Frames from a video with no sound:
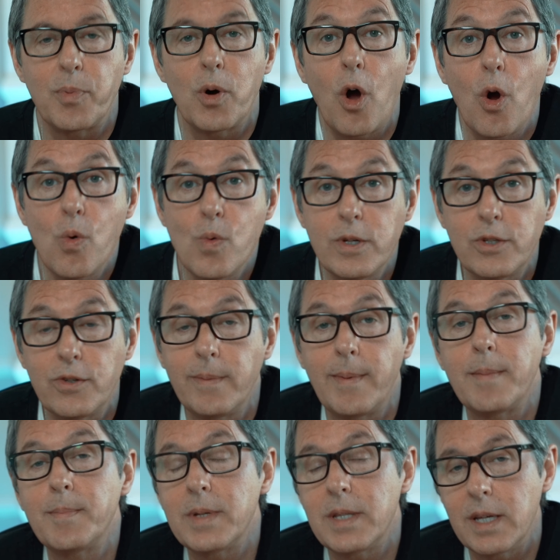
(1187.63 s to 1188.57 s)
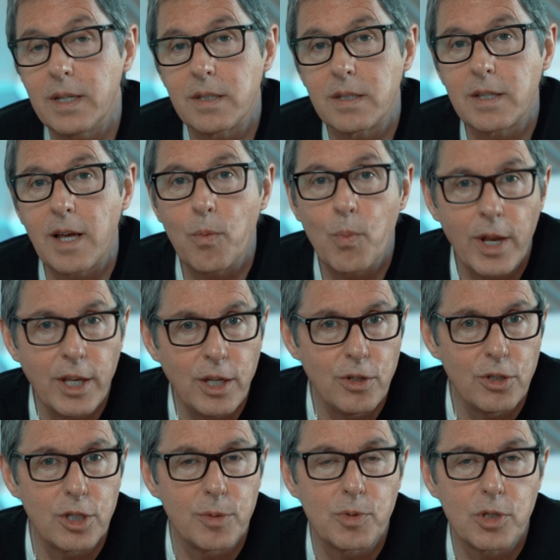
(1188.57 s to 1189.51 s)
But always remember this, that when you
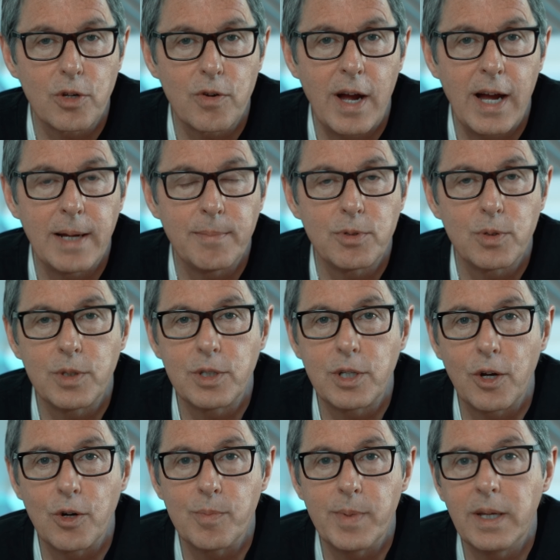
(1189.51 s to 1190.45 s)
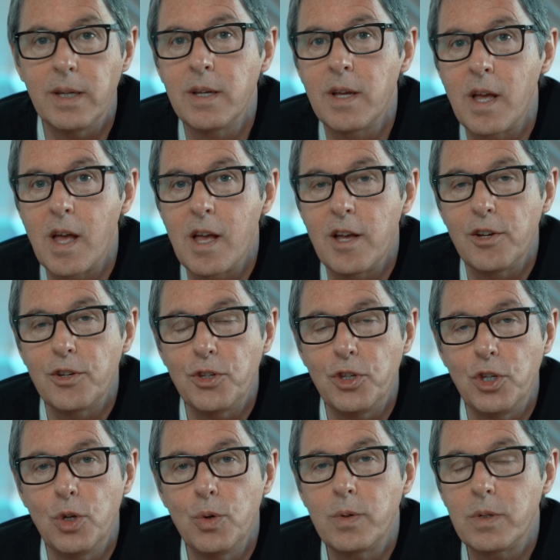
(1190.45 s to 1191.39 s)
subscribe to Adobe,
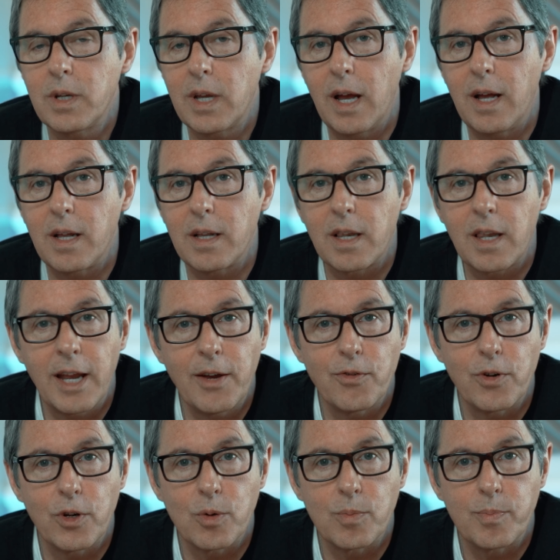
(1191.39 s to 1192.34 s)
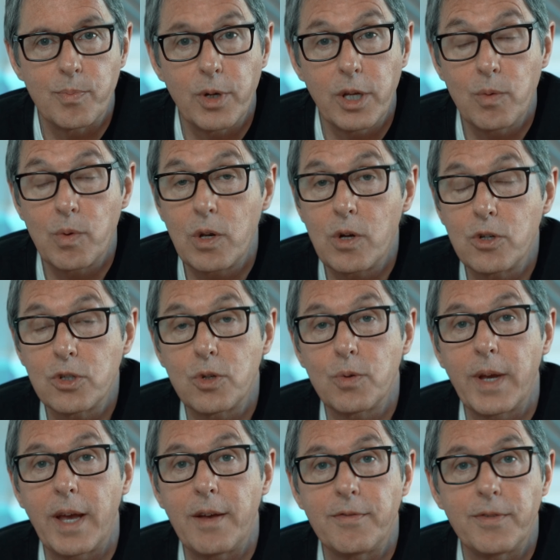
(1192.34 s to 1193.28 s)
you will get Lightroom, but you will also
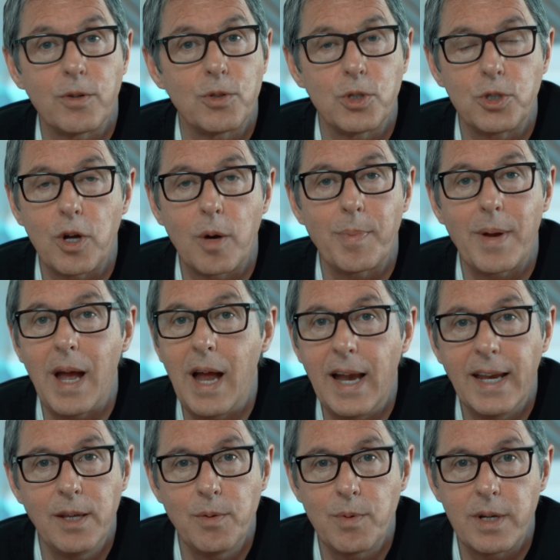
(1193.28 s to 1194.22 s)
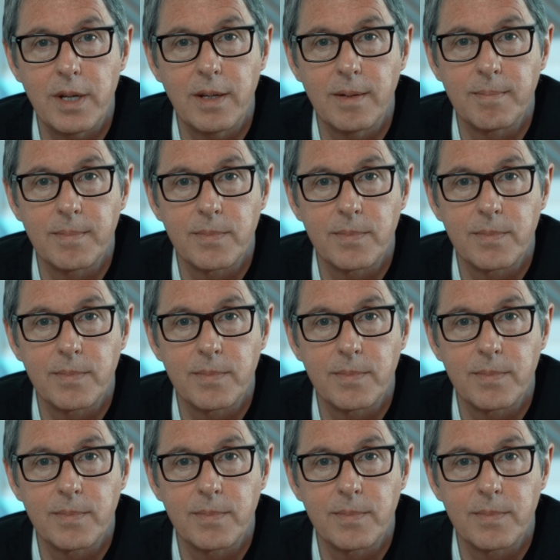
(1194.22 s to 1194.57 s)
get Photoshop anyway.